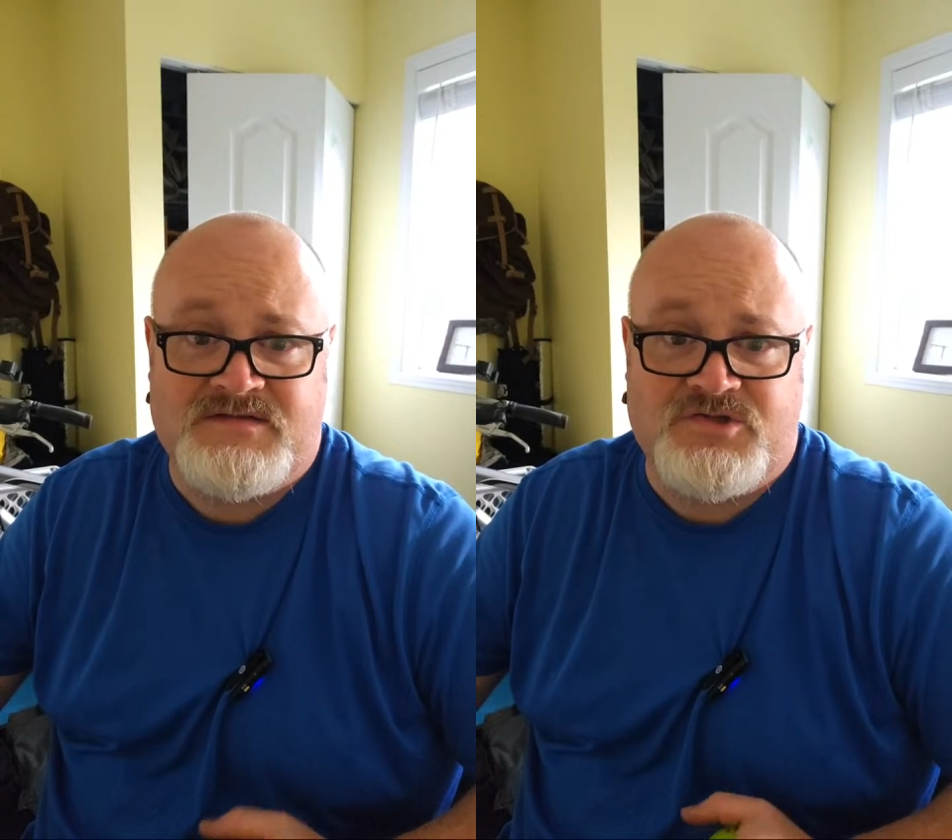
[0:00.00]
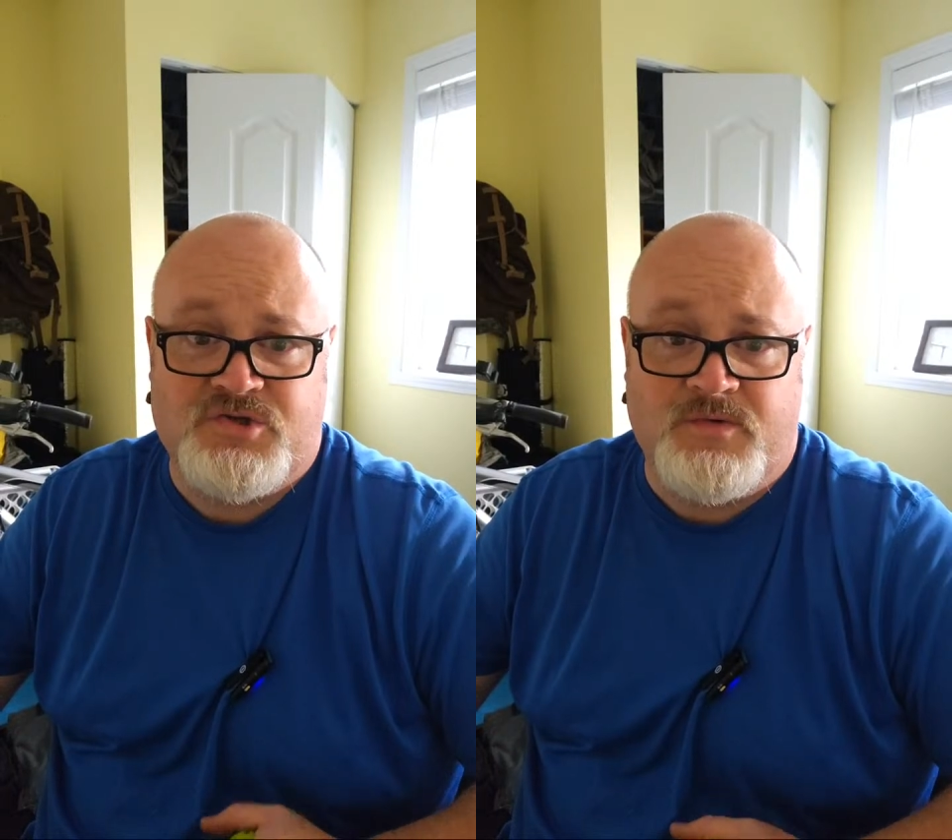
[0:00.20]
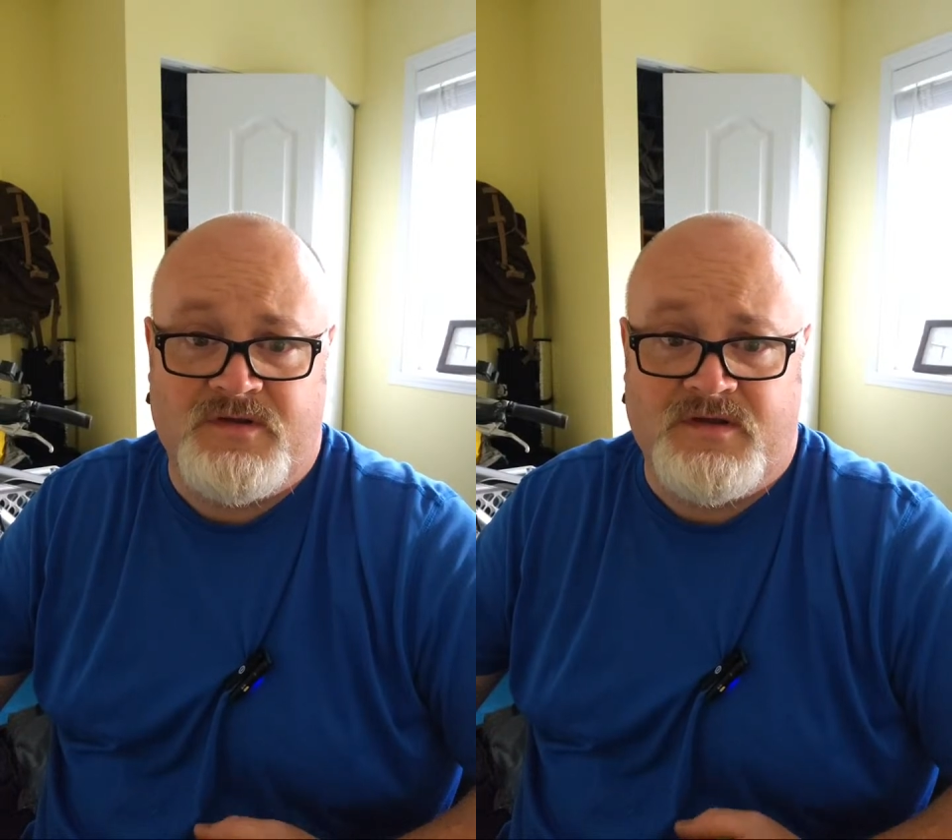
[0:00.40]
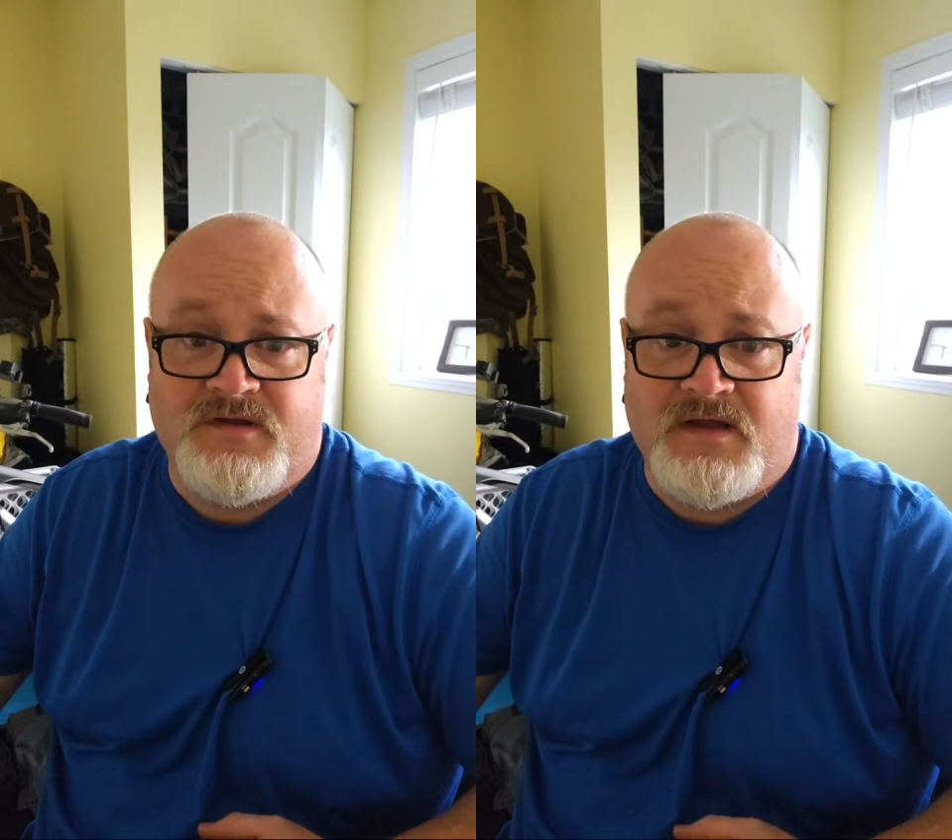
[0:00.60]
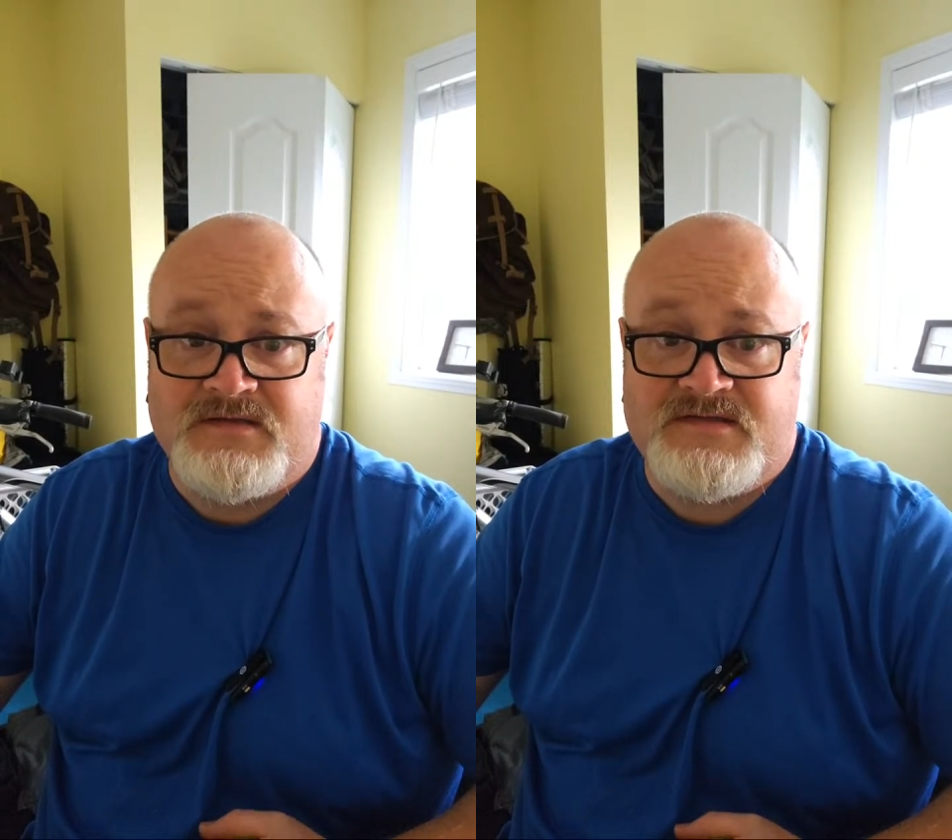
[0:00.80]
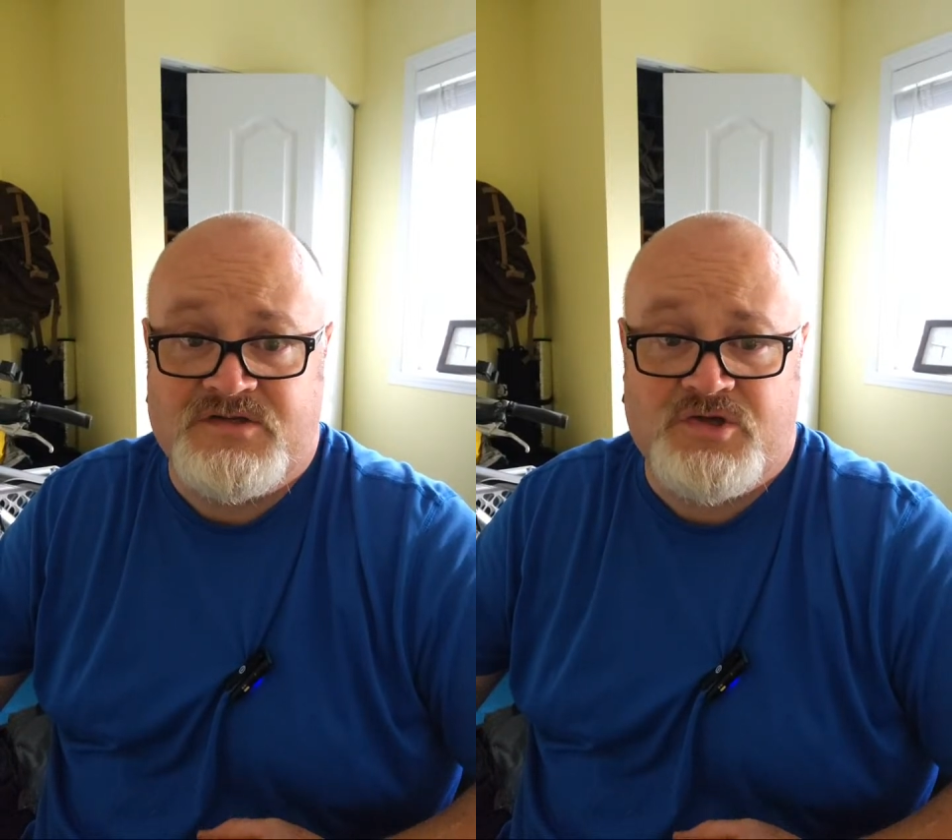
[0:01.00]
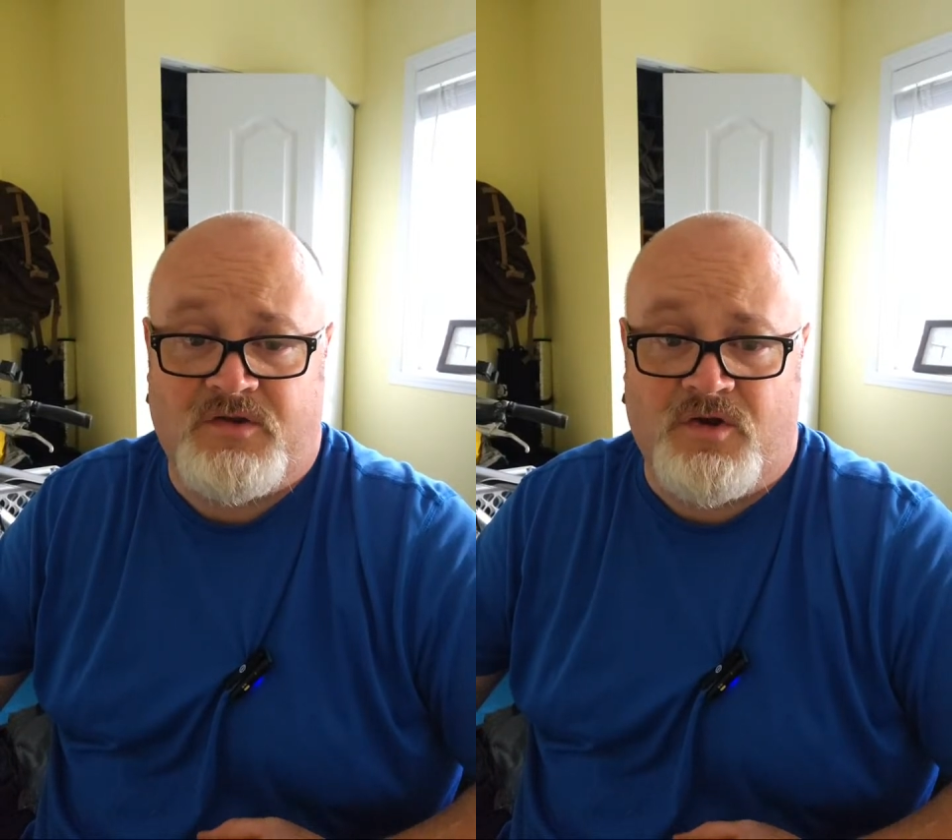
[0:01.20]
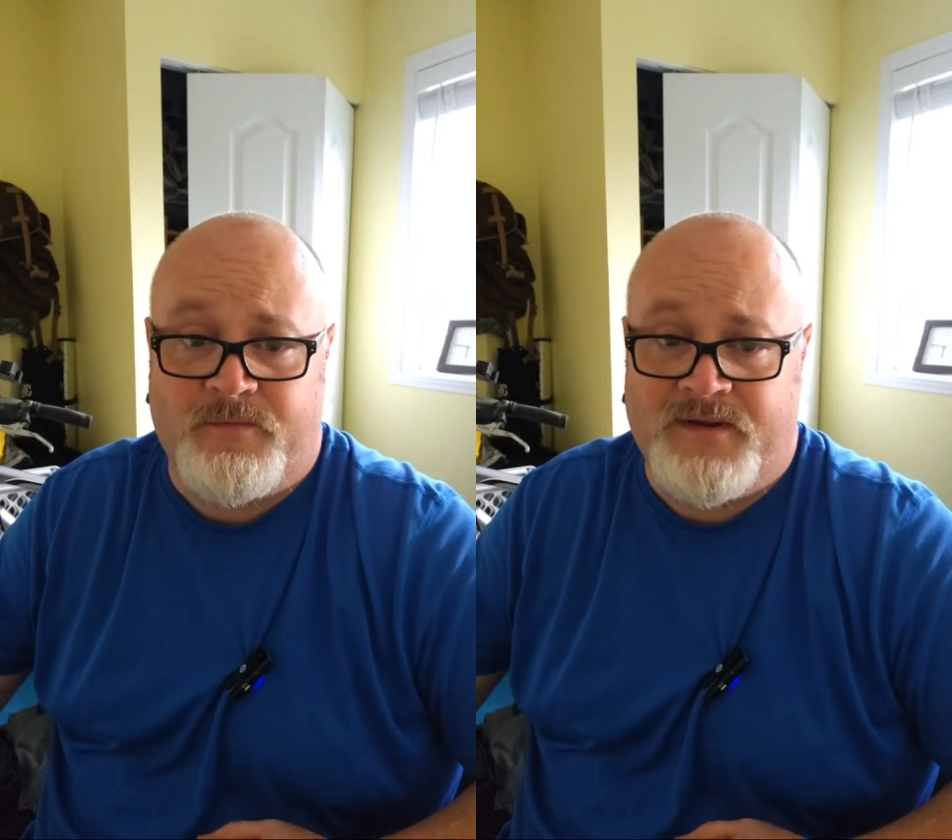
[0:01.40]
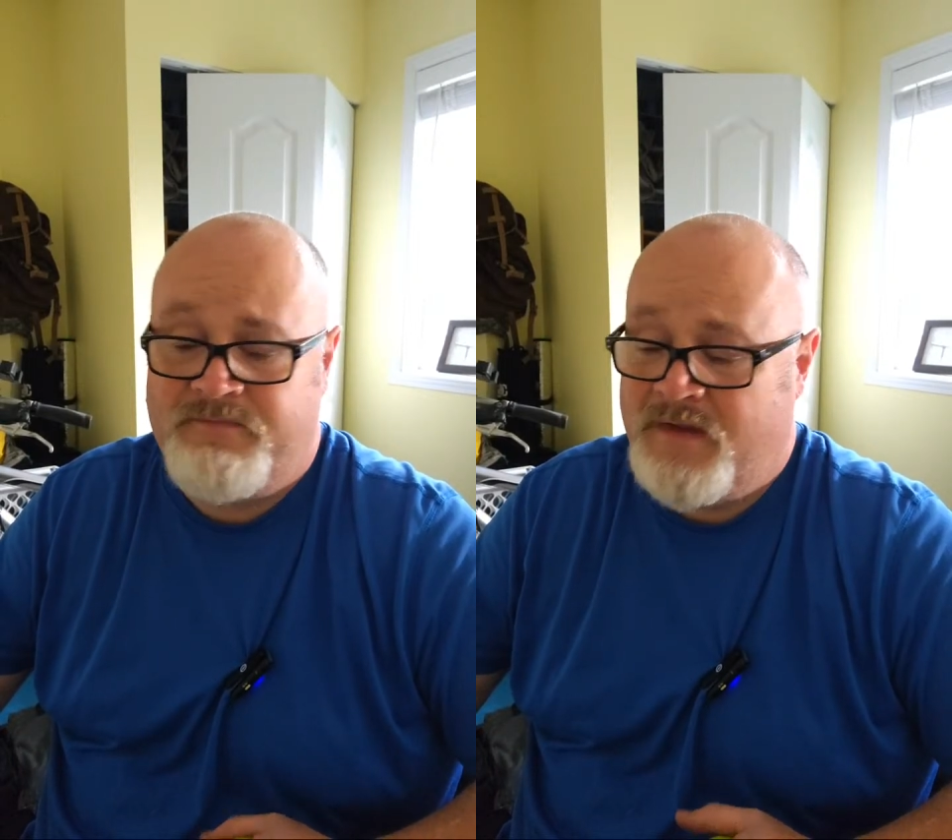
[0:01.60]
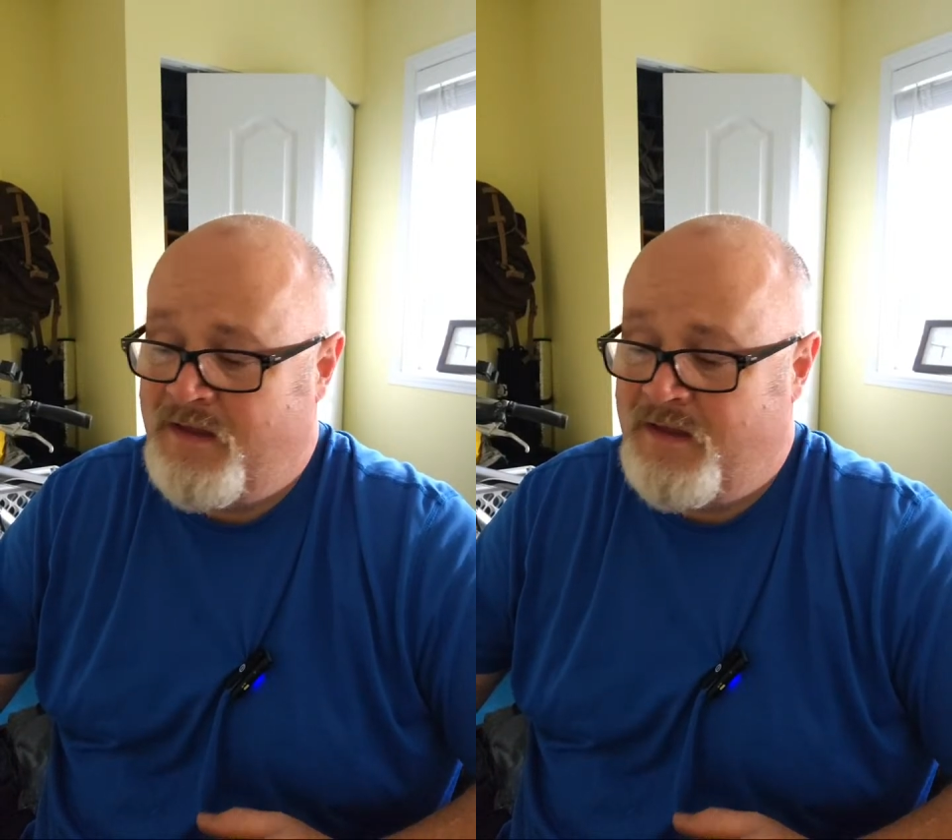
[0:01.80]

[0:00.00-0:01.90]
and shoot a slingshot tournament,